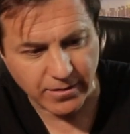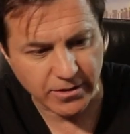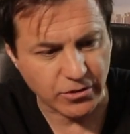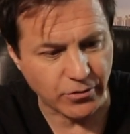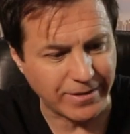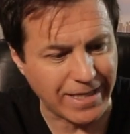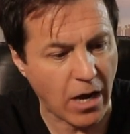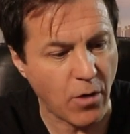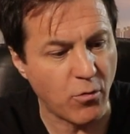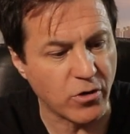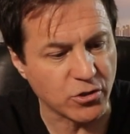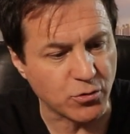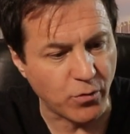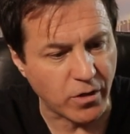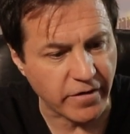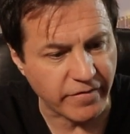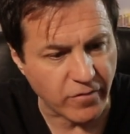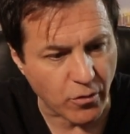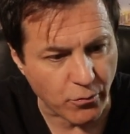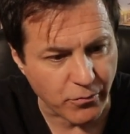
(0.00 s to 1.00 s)
So that was
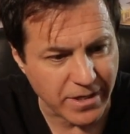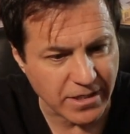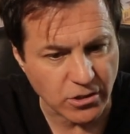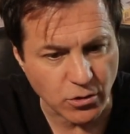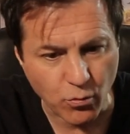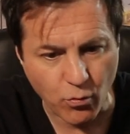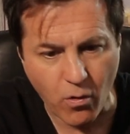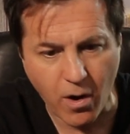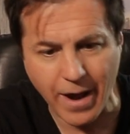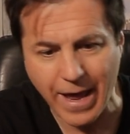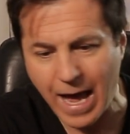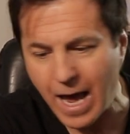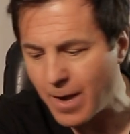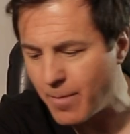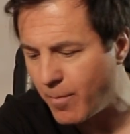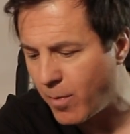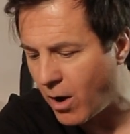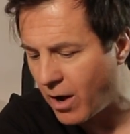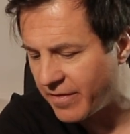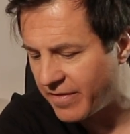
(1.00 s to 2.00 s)
one of the reasons why I
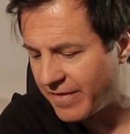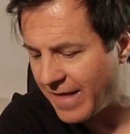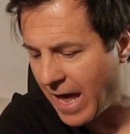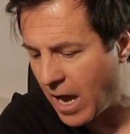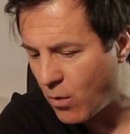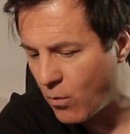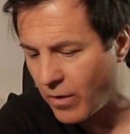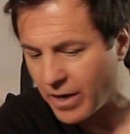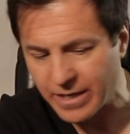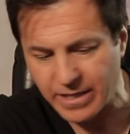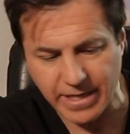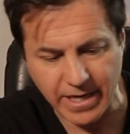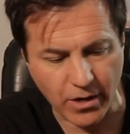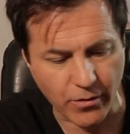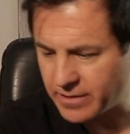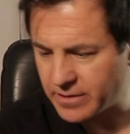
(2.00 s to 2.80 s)
bought that one here.